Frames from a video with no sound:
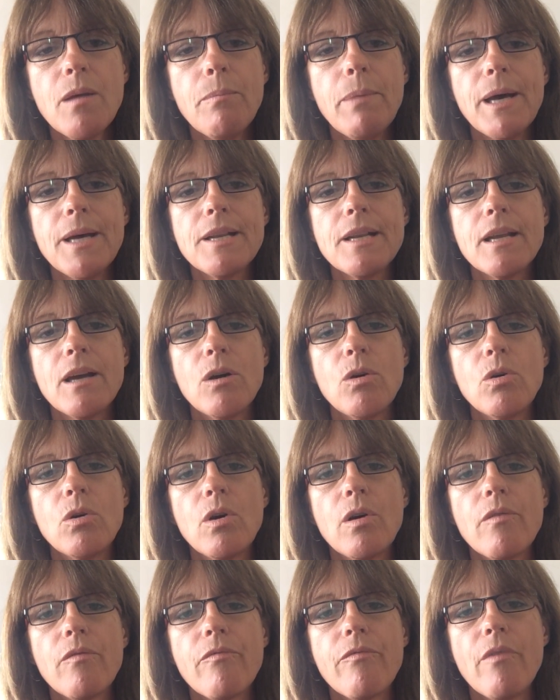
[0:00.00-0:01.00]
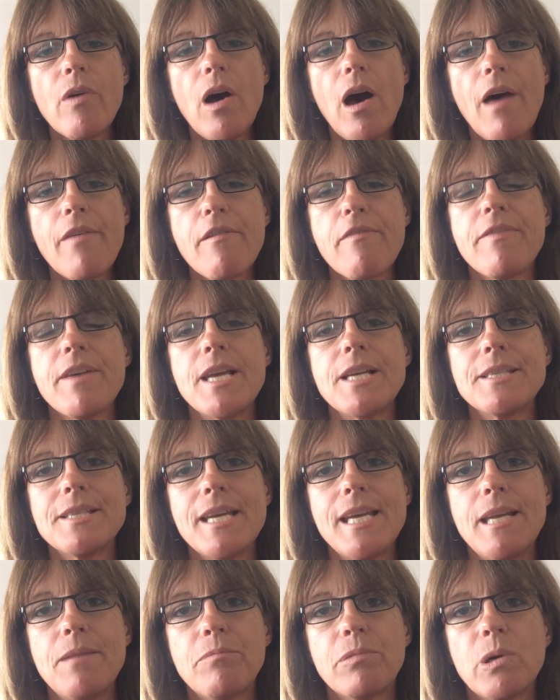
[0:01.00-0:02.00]
But other things
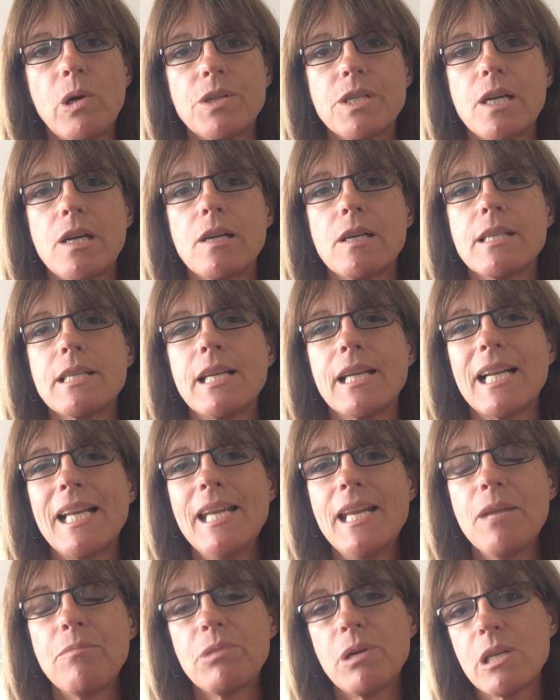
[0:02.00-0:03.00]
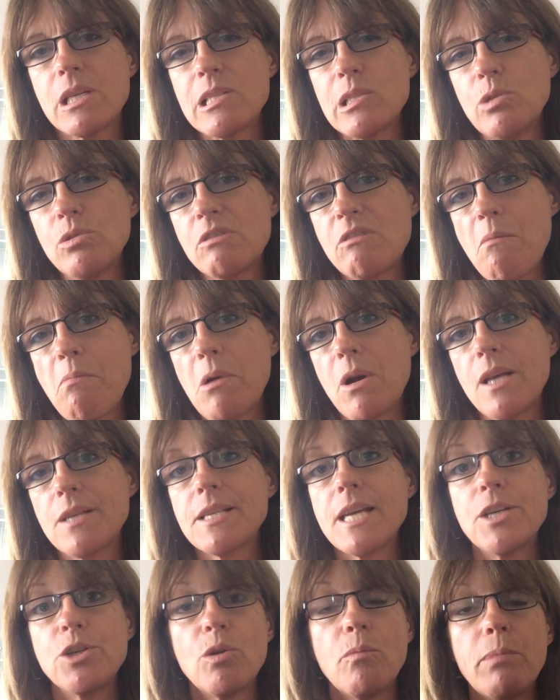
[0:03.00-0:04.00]
in products, like cleaning products, laundry products,
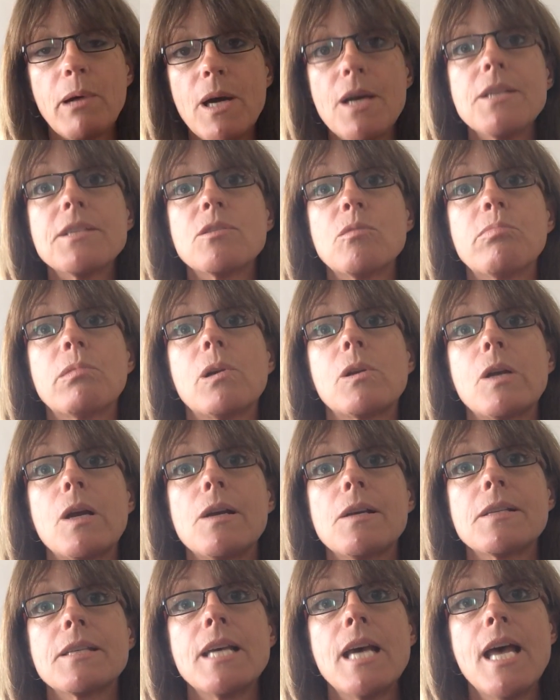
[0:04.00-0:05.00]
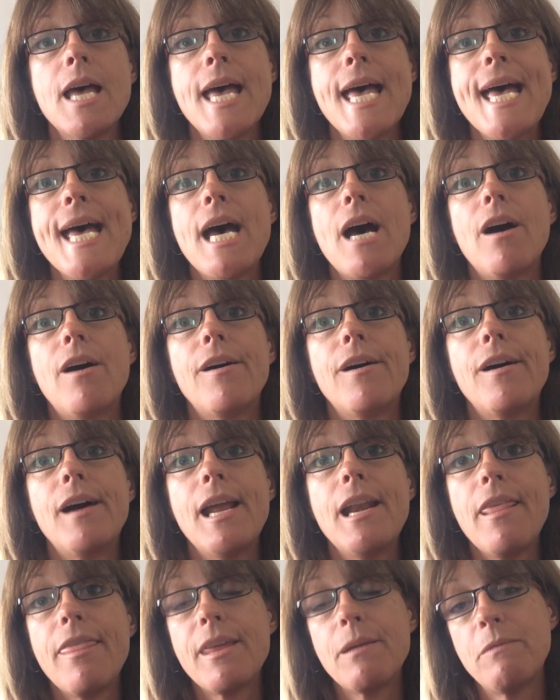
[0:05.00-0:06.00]
and your personal products,
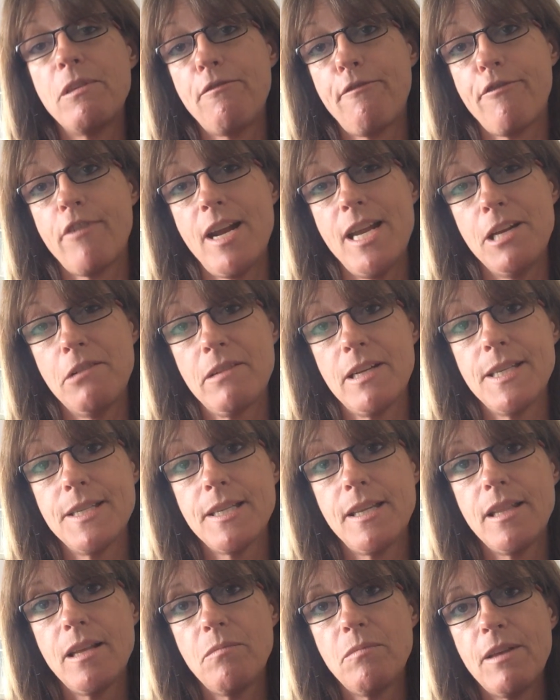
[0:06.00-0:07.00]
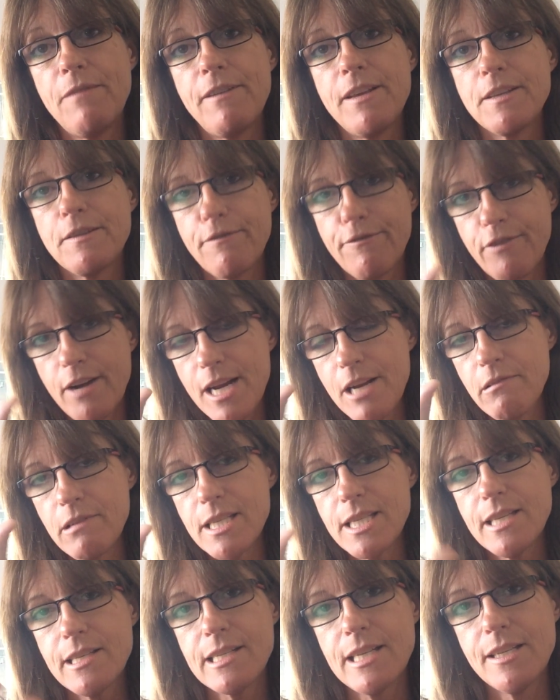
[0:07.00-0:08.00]
anything with fragrance in them. If it's
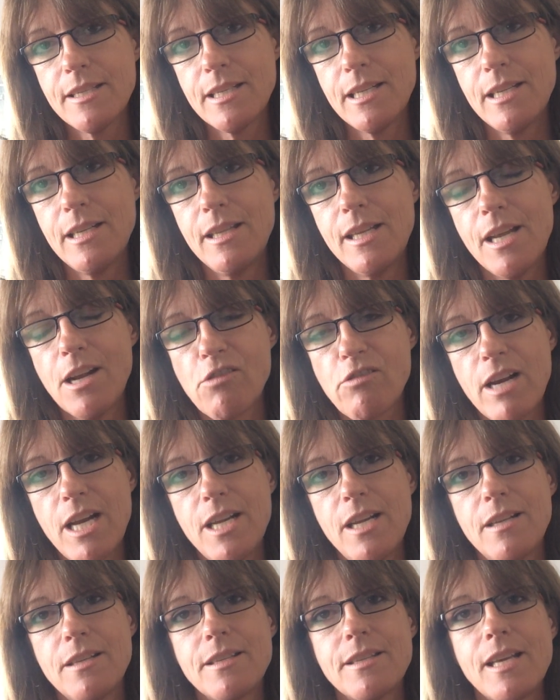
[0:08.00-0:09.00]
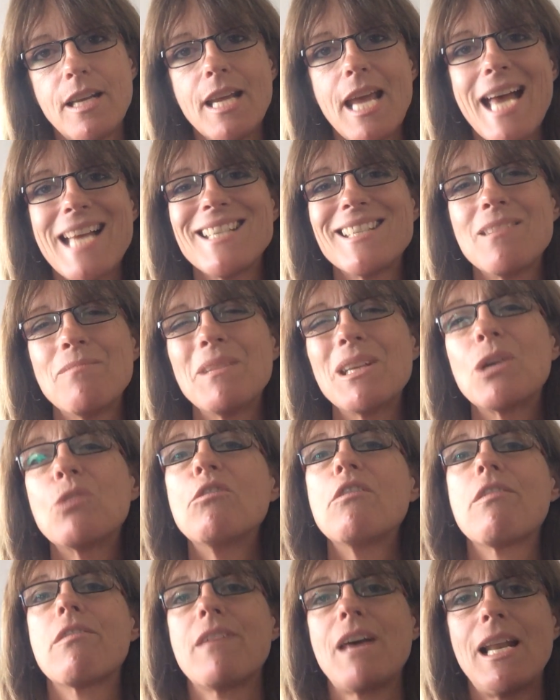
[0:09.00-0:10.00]
fragrance is listed in the ingredients, then it has something
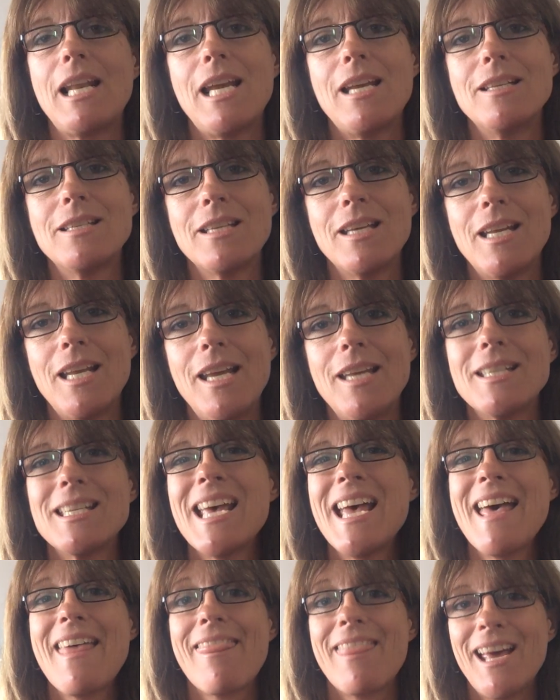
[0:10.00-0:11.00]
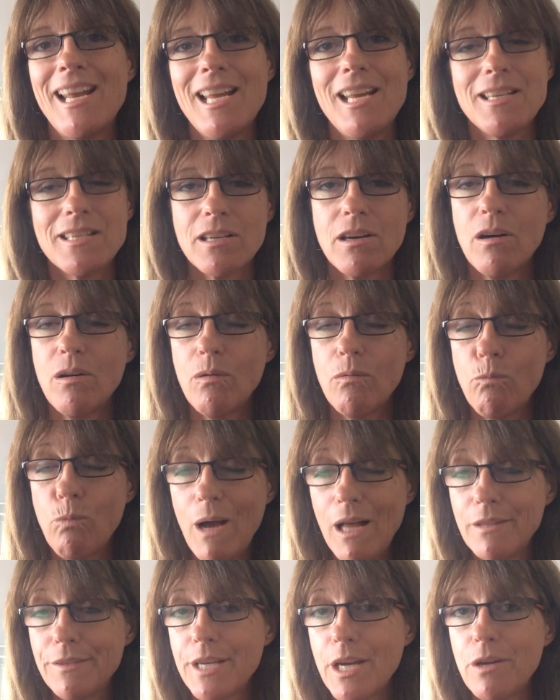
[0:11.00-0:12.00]
called phthalates in it. Phthalates are
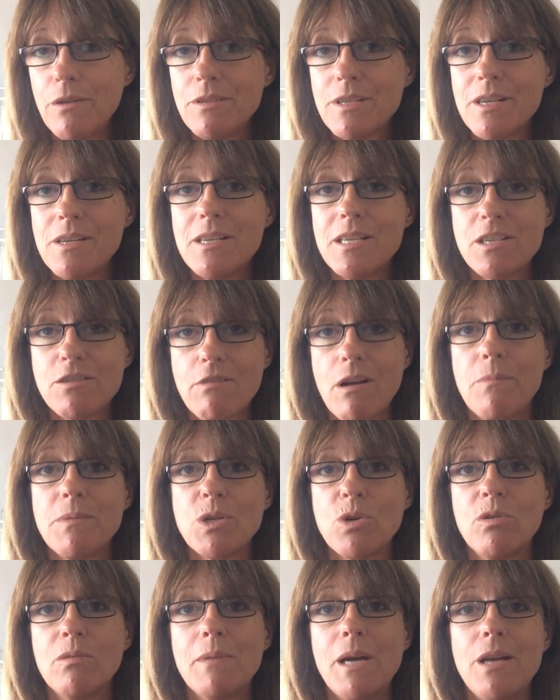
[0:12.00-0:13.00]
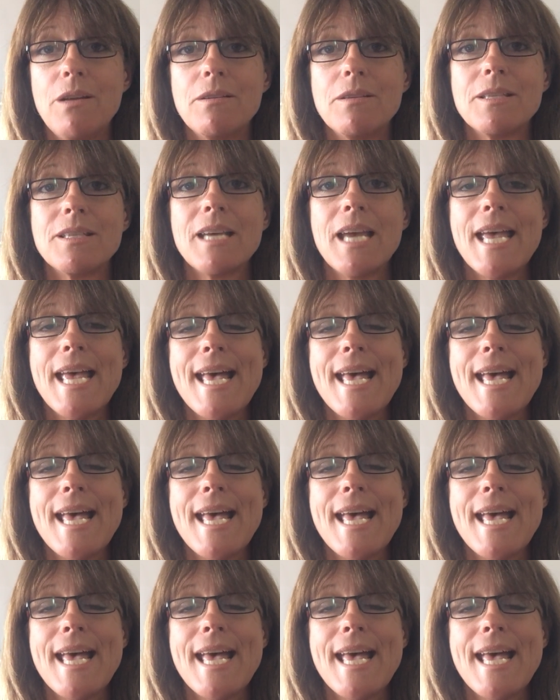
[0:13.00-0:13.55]
well known to disrupt hormones.